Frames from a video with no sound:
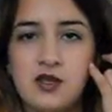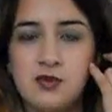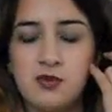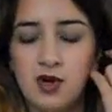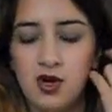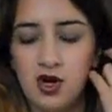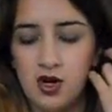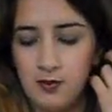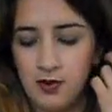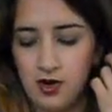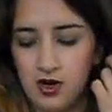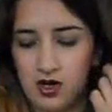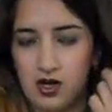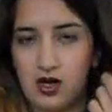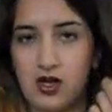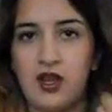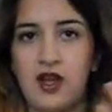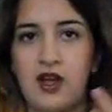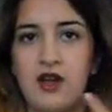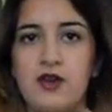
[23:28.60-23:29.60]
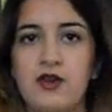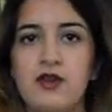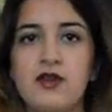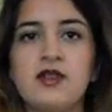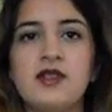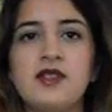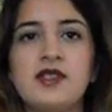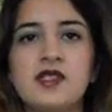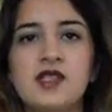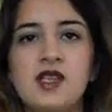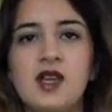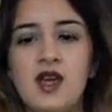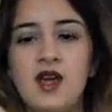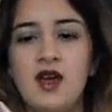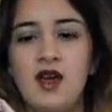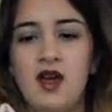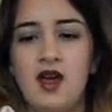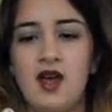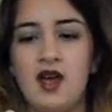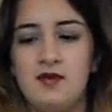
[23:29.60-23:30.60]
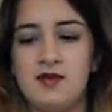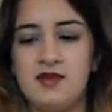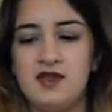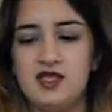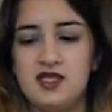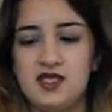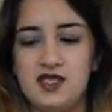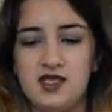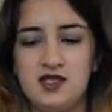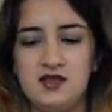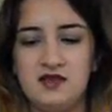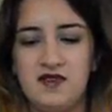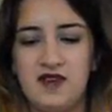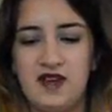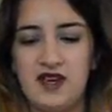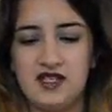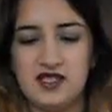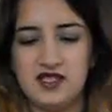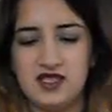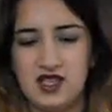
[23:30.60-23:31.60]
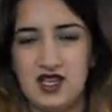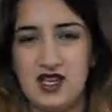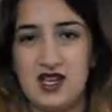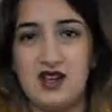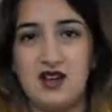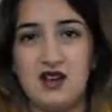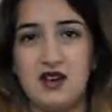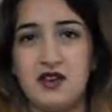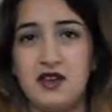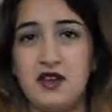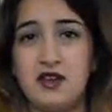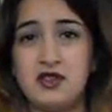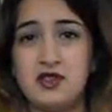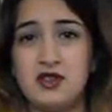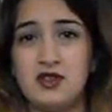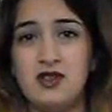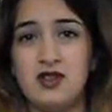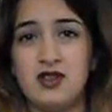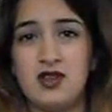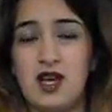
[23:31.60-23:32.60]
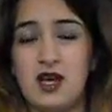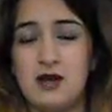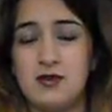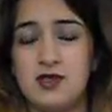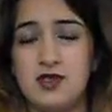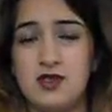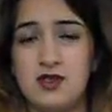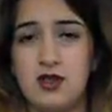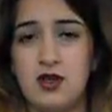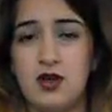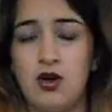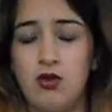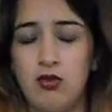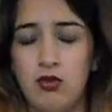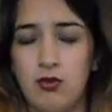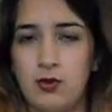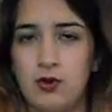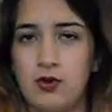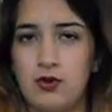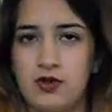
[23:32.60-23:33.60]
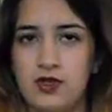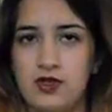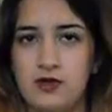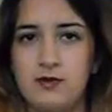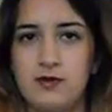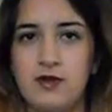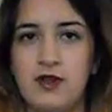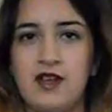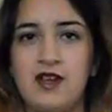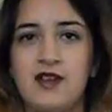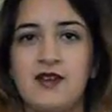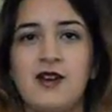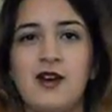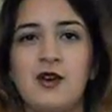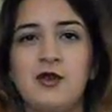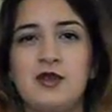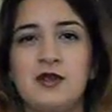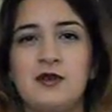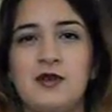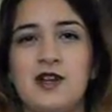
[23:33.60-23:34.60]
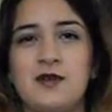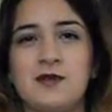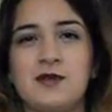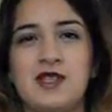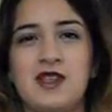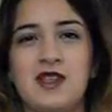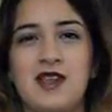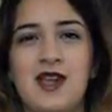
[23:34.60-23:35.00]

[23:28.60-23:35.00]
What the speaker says: the Primark clothes. This is the first thing. I know it's going to look absolutely horrible when I like hold it right up to the